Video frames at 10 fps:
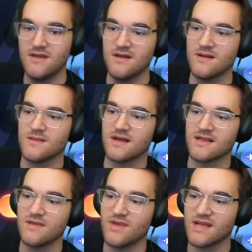
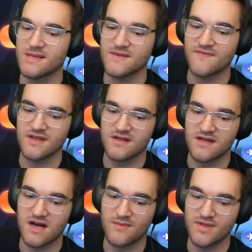Luckily, because of the
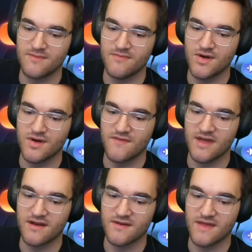Goblin
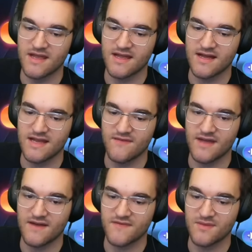Motivator, they kind of
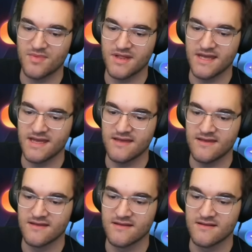have to play